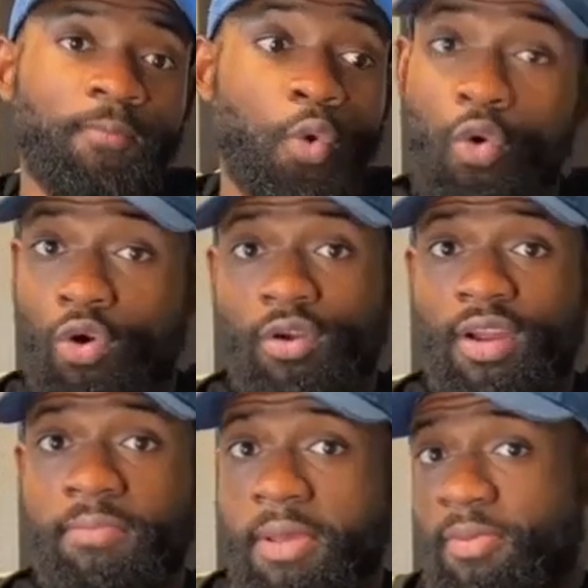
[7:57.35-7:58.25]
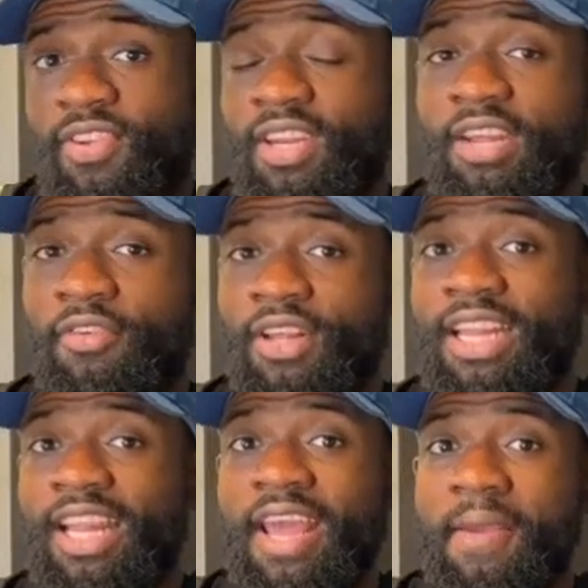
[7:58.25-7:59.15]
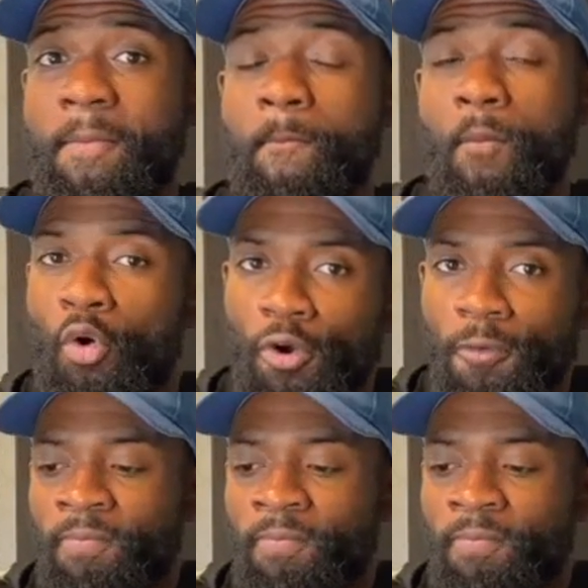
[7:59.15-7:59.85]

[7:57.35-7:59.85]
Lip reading: or it may be significantly more.